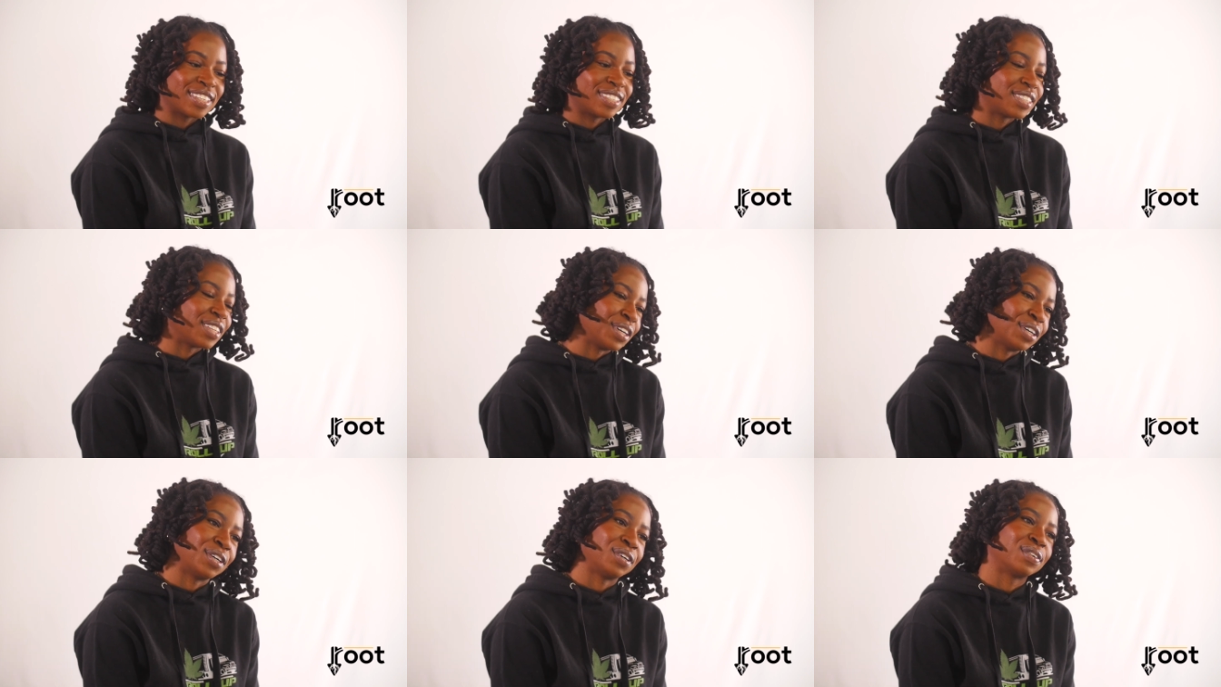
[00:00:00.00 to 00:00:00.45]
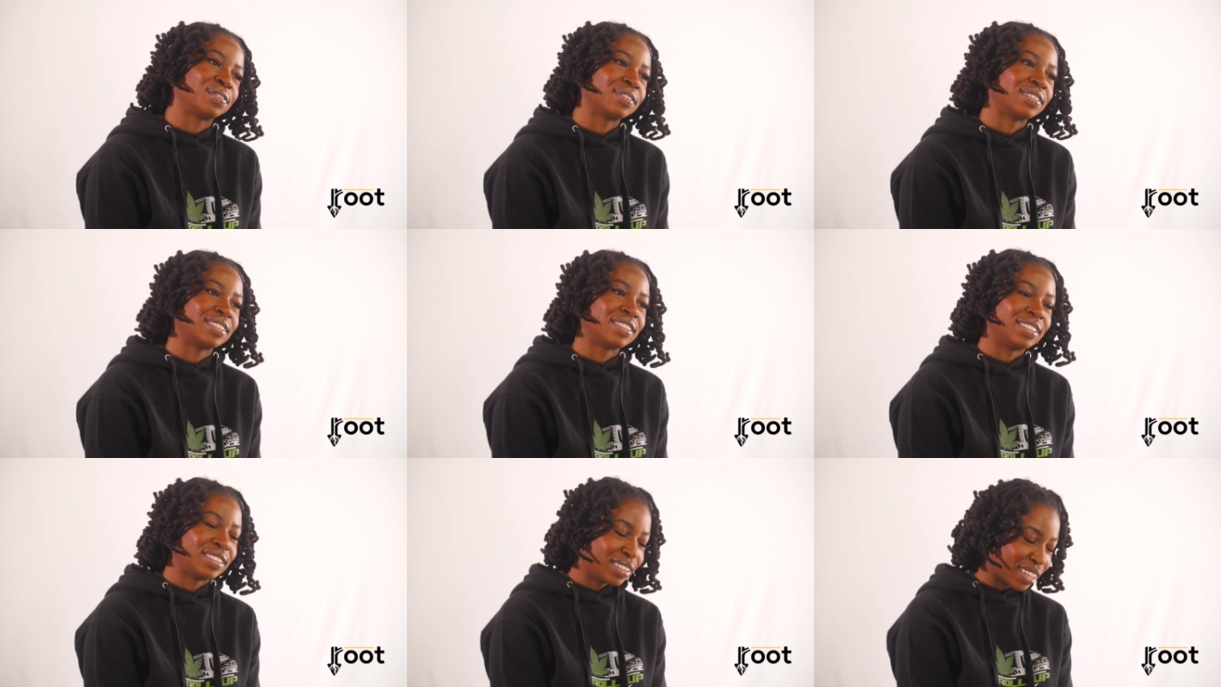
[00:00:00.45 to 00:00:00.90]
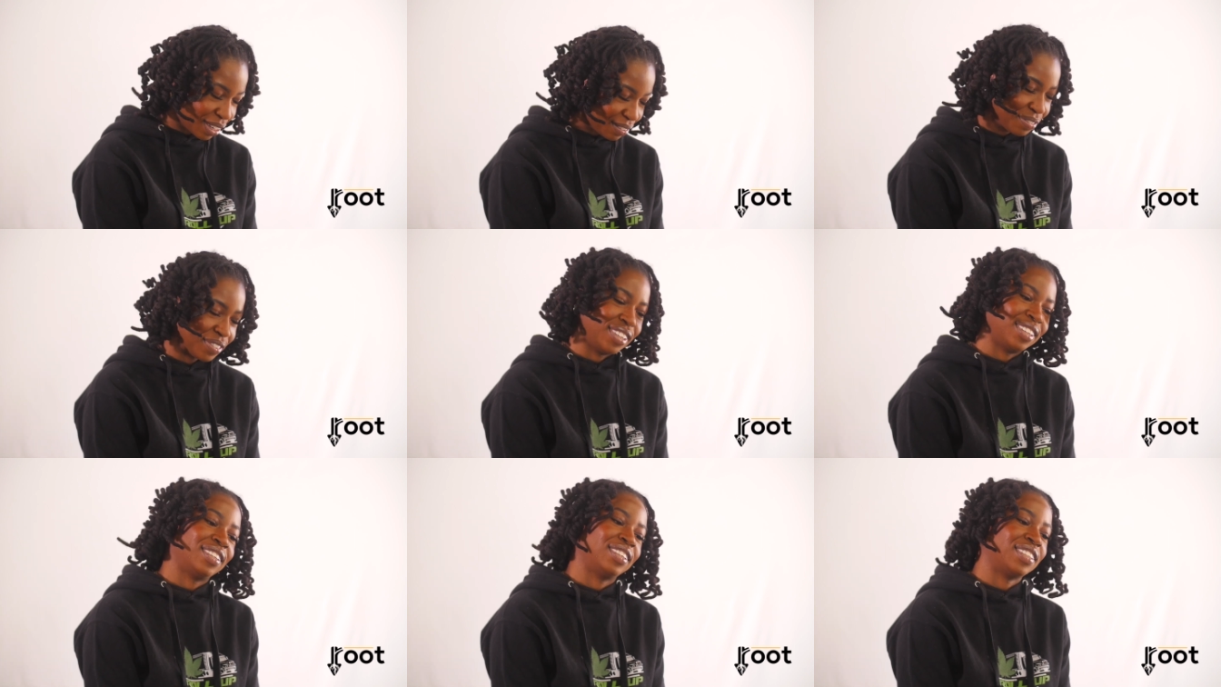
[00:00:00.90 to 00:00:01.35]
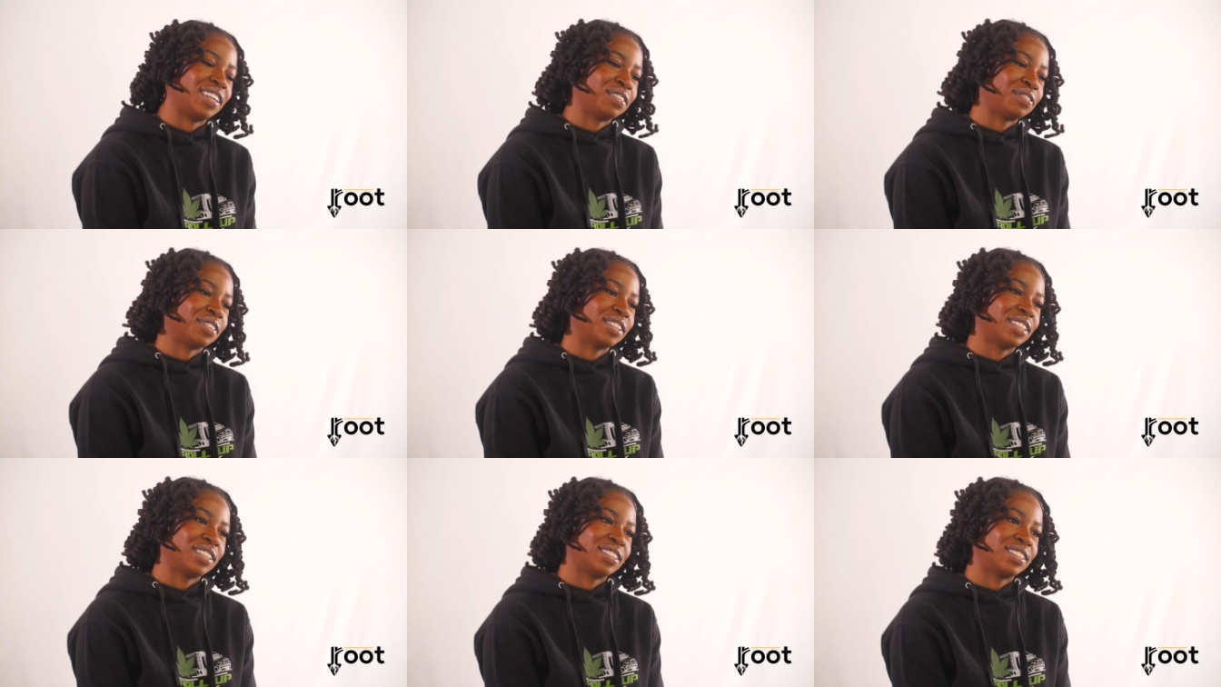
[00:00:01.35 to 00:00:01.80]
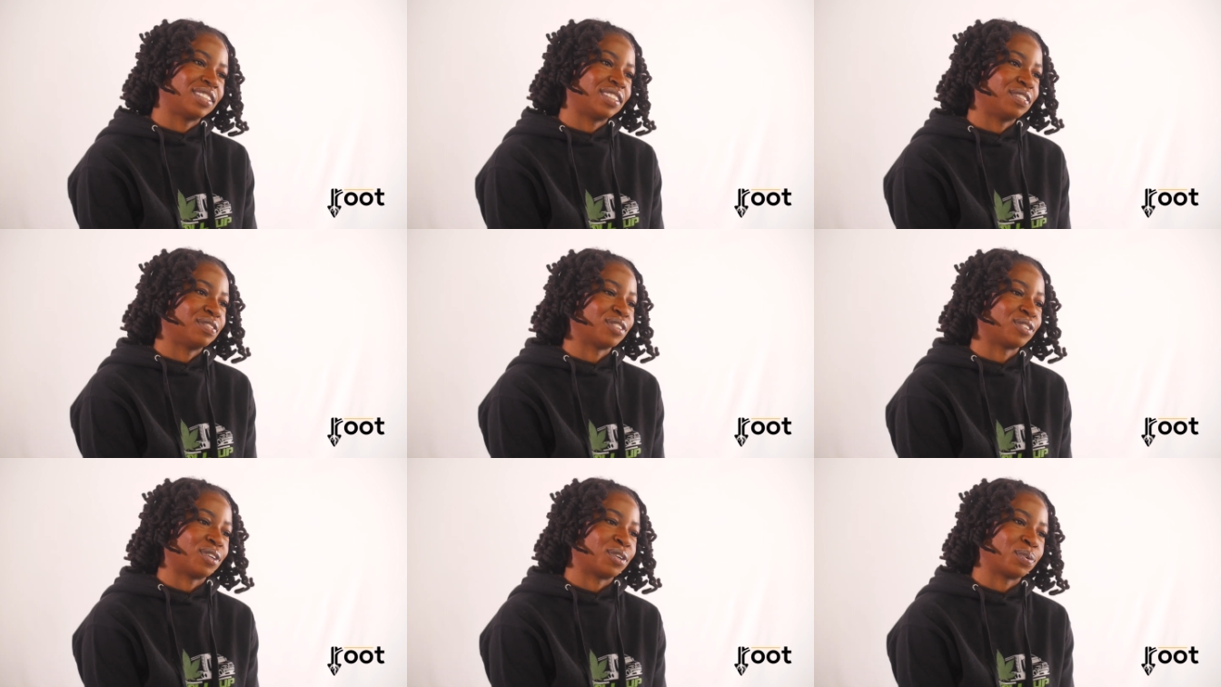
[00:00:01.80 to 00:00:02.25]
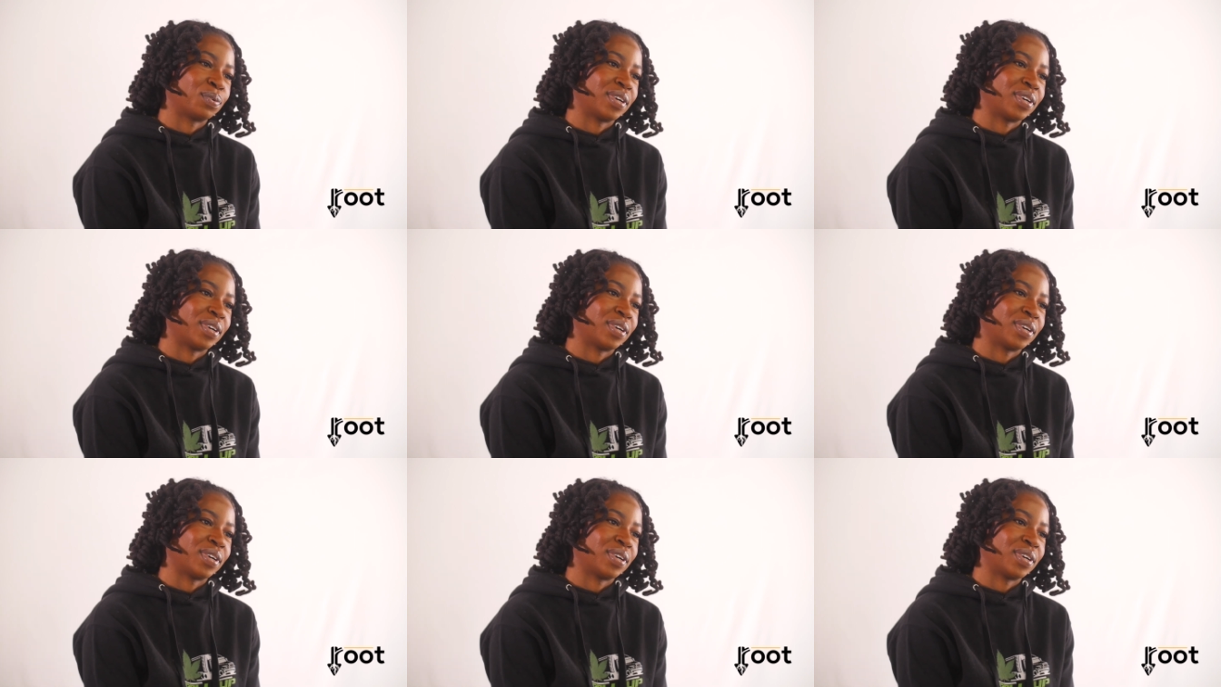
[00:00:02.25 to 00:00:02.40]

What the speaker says: So definitely sativas all the